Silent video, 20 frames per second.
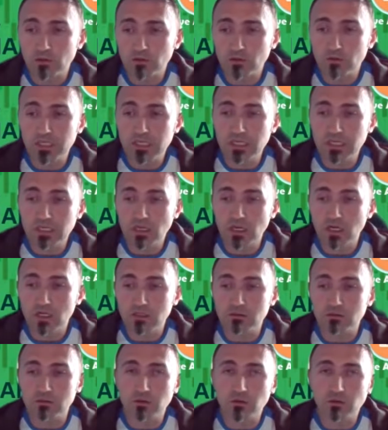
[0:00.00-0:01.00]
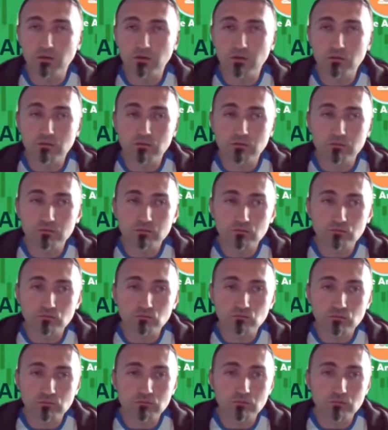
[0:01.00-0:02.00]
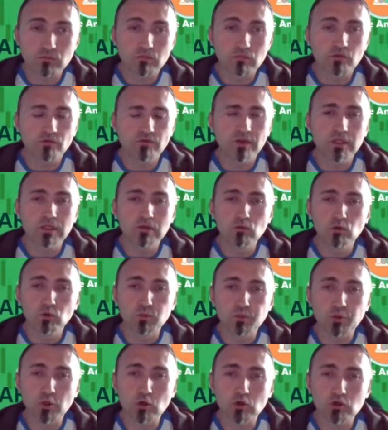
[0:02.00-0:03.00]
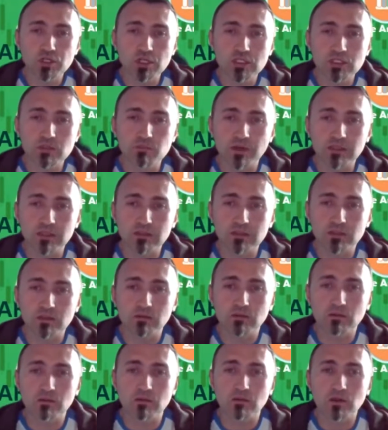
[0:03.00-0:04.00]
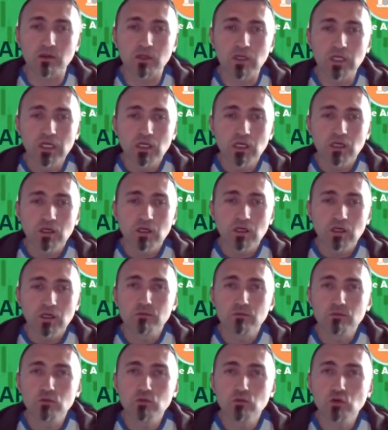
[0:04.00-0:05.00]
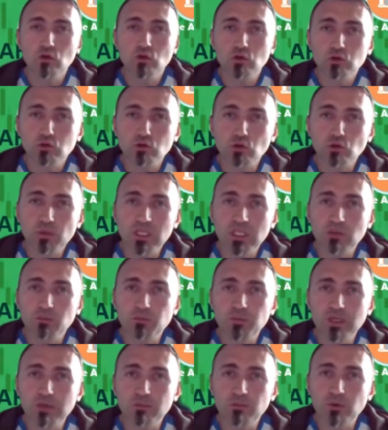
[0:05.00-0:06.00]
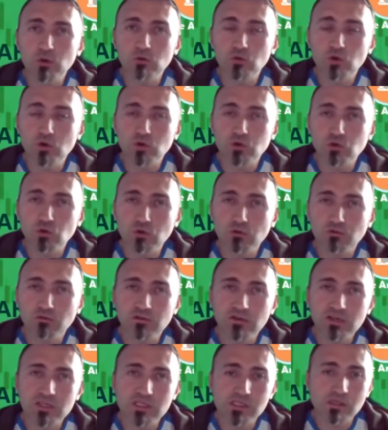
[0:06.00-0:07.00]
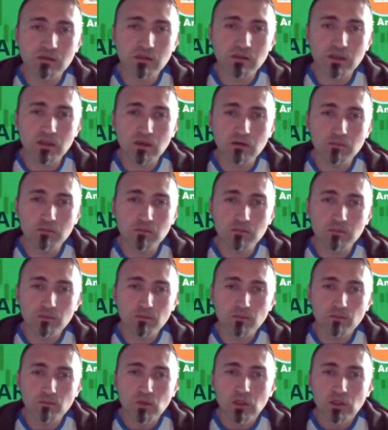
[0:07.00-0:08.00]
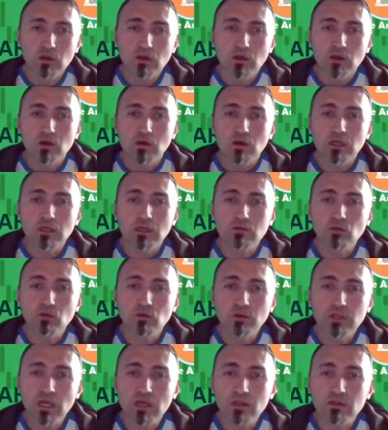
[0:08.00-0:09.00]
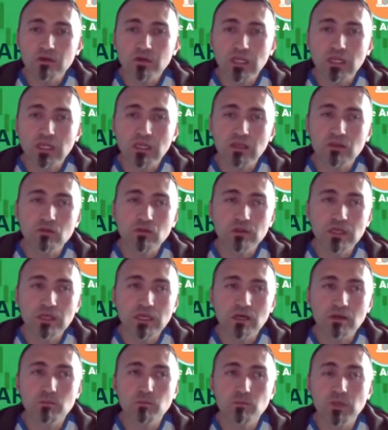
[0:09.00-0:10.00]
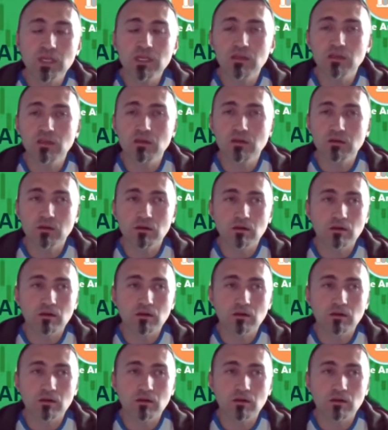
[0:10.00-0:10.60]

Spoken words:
They are very good projects, but not too many people want to invest in them. And on the other hand, they are making